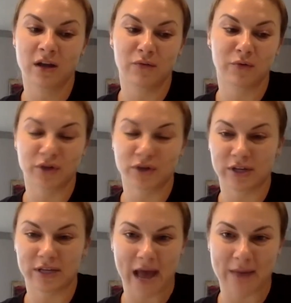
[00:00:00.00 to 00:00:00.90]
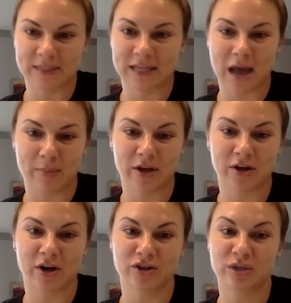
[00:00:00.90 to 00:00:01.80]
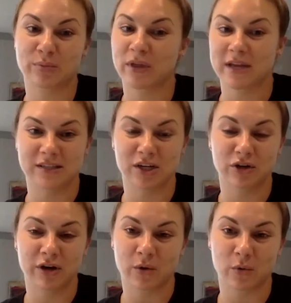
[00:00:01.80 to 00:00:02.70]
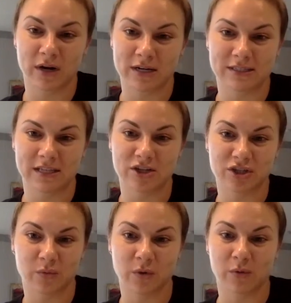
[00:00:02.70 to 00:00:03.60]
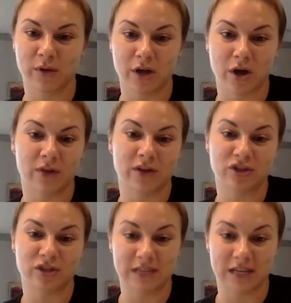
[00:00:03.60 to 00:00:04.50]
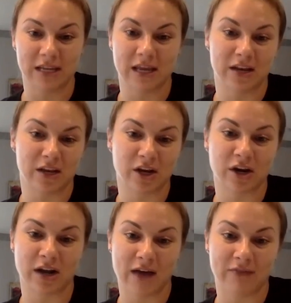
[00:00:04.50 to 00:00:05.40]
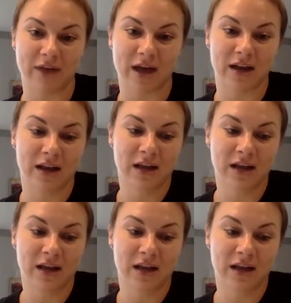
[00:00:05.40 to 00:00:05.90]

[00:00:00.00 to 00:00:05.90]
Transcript: Really good gap to gap hitter. She plays in a great organization where we know that she's going to get here and have that